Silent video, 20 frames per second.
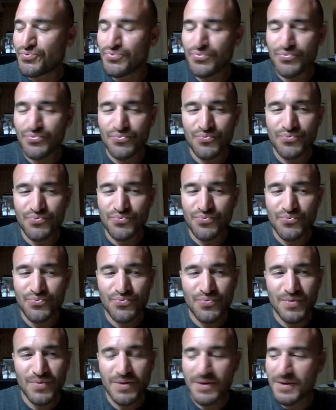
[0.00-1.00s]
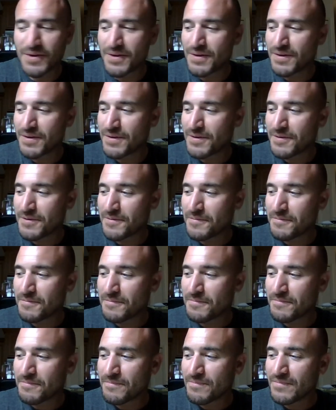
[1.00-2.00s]
This freaking
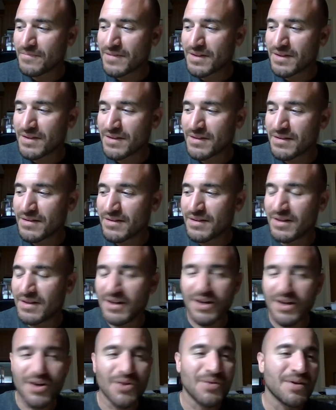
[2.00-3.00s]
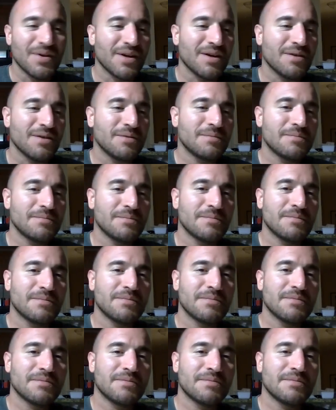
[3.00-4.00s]
python. I was going to hack
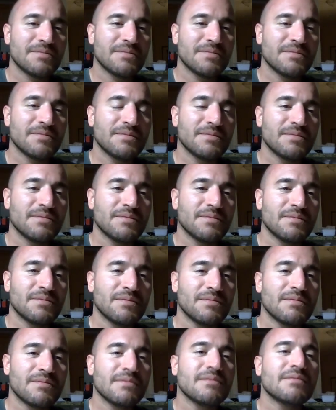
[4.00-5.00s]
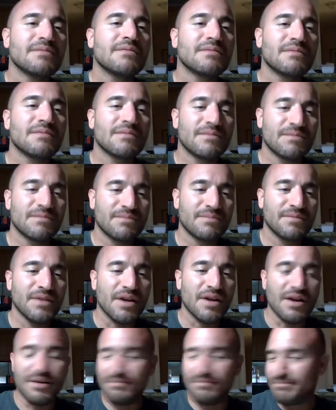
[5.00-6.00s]
that thing up. I was pissed.
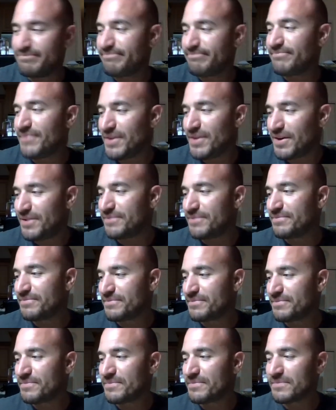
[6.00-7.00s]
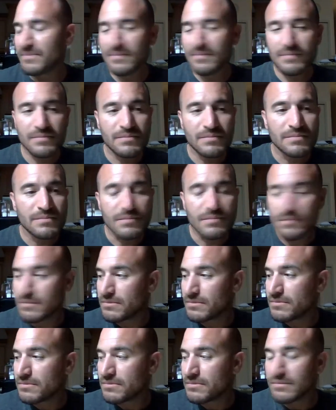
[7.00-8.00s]
Yeah. And then Mary,
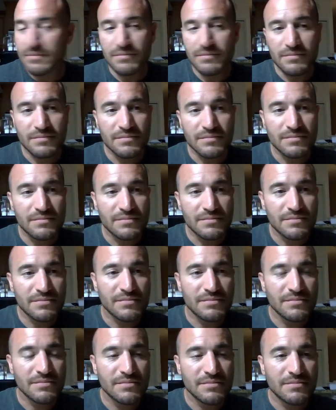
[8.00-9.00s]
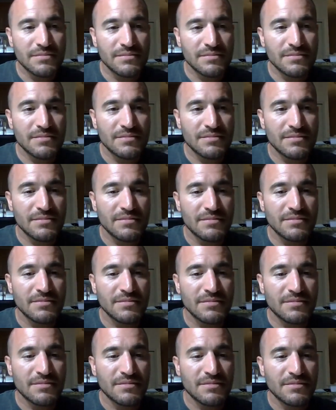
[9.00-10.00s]
who was John's
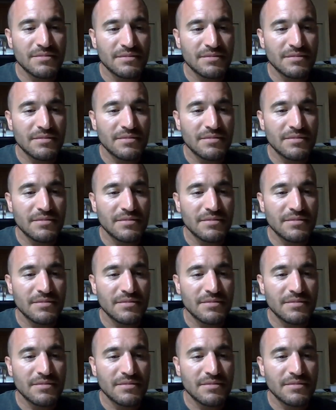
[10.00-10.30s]
girlfriend,